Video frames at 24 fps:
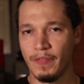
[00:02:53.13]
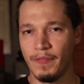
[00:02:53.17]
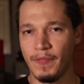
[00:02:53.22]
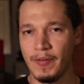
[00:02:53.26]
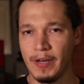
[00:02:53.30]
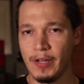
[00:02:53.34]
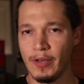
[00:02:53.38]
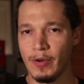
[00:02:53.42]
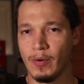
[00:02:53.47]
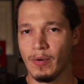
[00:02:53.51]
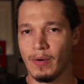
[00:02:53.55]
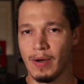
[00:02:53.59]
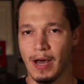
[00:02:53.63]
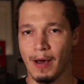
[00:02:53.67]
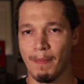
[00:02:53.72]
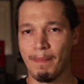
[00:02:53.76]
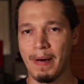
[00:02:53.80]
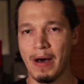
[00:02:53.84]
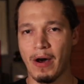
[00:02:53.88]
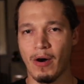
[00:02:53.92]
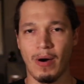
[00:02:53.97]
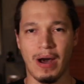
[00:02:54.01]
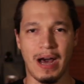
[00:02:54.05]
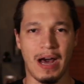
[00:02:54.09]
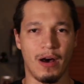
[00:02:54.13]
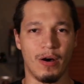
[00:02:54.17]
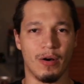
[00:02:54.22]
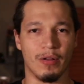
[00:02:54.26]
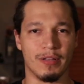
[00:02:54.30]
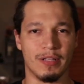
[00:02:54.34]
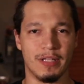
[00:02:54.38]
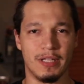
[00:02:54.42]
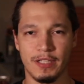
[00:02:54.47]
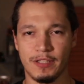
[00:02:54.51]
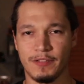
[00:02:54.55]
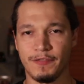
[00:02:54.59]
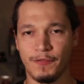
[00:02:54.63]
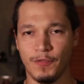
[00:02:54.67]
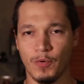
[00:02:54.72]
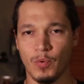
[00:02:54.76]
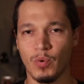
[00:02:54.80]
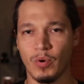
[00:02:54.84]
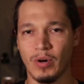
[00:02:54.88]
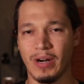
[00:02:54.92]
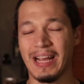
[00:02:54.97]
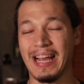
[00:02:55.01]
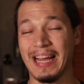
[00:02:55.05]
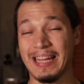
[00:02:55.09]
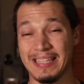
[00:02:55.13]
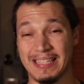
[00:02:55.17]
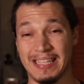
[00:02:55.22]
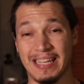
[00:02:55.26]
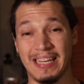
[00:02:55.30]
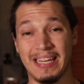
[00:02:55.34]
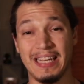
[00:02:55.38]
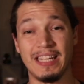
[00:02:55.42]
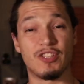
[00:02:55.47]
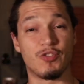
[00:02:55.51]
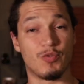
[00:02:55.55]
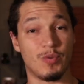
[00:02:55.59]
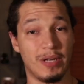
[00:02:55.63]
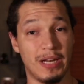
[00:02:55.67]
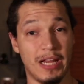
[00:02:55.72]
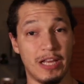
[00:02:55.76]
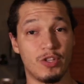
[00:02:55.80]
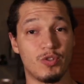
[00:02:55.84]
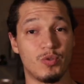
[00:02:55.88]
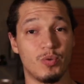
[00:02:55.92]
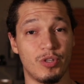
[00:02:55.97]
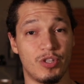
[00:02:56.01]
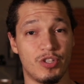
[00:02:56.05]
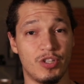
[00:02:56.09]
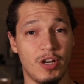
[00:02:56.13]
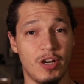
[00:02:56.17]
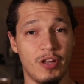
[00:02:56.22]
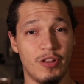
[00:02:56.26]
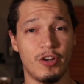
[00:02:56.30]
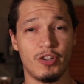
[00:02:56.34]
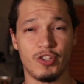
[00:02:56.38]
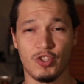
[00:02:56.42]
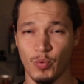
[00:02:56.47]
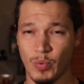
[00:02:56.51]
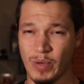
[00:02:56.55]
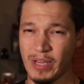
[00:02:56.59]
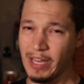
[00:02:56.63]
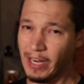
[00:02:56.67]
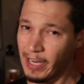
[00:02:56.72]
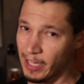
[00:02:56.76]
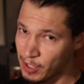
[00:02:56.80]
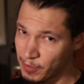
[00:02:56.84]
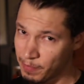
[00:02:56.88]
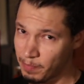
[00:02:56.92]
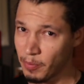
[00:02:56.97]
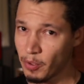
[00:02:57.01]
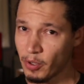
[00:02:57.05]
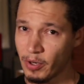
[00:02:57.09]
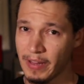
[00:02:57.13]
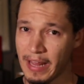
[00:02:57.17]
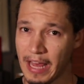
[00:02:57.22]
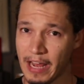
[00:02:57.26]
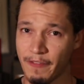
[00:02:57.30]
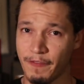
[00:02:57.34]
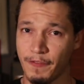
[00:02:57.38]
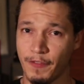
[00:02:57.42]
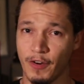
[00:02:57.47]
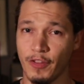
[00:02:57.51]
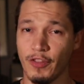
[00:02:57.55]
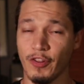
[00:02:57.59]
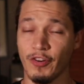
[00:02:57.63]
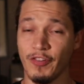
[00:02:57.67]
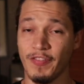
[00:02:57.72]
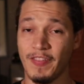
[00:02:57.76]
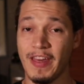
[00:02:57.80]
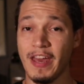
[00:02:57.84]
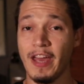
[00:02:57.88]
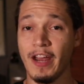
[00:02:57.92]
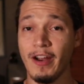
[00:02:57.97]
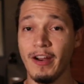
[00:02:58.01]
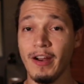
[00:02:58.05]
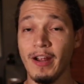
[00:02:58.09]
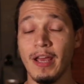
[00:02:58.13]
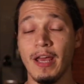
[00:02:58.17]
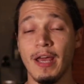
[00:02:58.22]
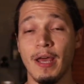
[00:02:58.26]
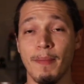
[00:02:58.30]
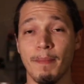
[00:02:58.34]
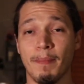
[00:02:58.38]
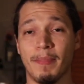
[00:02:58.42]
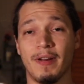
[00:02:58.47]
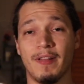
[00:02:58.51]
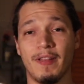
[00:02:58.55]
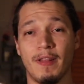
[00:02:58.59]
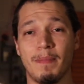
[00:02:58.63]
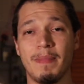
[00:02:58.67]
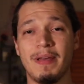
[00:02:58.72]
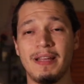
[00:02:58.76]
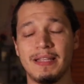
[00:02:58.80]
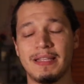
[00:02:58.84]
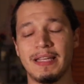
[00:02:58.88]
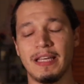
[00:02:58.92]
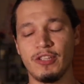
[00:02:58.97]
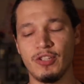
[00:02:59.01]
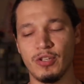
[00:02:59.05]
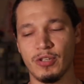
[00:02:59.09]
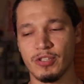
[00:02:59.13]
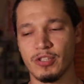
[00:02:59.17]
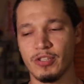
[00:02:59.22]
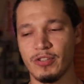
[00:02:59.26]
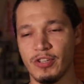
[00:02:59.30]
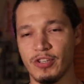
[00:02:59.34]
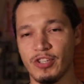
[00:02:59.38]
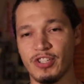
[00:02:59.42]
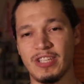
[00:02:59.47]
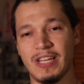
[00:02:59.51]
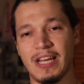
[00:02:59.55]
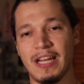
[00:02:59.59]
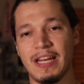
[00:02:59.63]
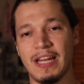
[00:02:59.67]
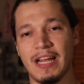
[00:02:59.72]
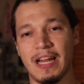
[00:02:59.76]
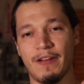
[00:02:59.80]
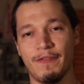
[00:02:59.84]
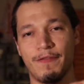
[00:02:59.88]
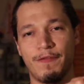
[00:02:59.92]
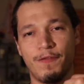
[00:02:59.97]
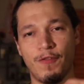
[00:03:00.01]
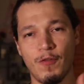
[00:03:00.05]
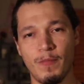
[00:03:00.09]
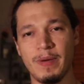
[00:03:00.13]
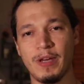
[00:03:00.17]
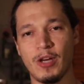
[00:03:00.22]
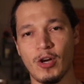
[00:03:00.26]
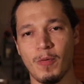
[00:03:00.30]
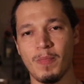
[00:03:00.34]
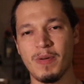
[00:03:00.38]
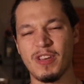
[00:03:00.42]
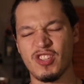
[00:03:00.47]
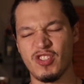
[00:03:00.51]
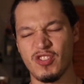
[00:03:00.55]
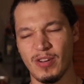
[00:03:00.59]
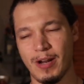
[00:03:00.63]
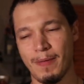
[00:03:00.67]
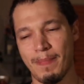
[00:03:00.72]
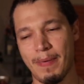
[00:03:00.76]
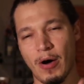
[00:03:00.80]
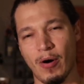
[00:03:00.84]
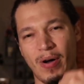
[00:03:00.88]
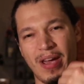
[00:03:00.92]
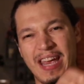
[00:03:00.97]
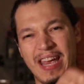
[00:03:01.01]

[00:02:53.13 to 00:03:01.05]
video about how this footwork and techniques relate to each other so we can explore that further there. But in the meantime, just understand that Fumikomi is not about